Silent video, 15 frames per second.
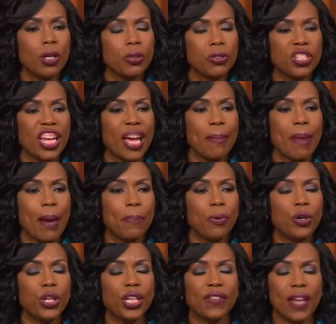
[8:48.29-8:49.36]
understand by
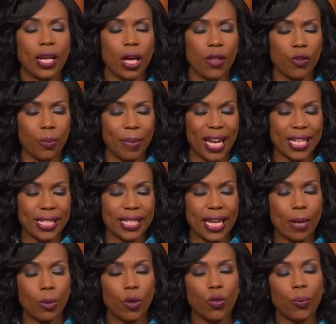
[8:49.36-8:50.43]
putting that other man's
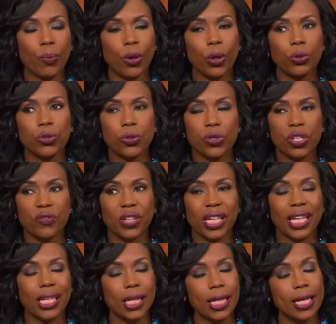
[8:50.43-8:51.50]
name on the birth
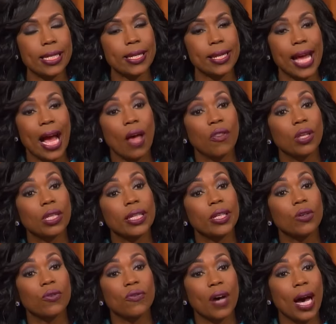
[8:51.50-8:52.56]
certificate, he is now the
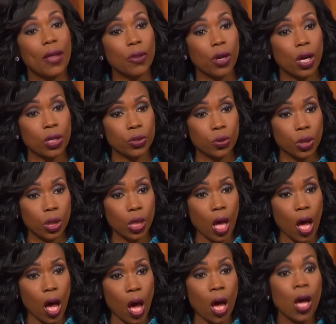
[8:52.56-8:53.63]
legal father under the
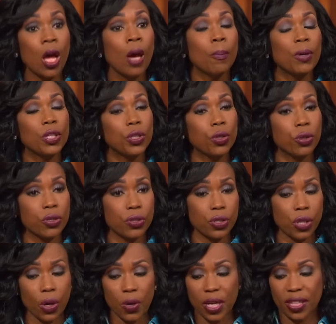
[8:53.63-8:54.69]
law. Mm -hmm. But you're
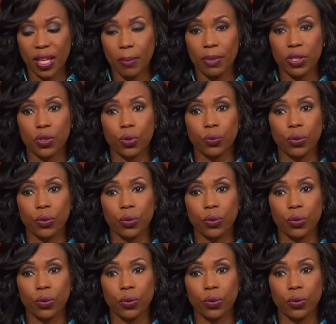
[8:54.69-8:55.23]
asserting that Mr.